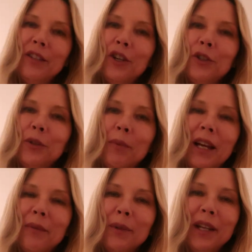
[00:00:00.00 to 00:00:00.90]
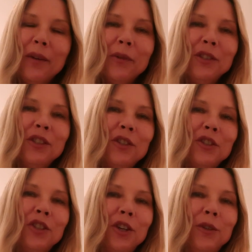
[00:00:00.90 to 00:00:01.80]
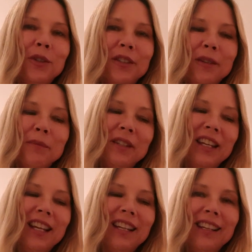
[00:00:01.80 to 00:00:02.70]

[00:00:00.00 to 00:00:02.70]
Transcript: to go to bed, but I wanted to show you something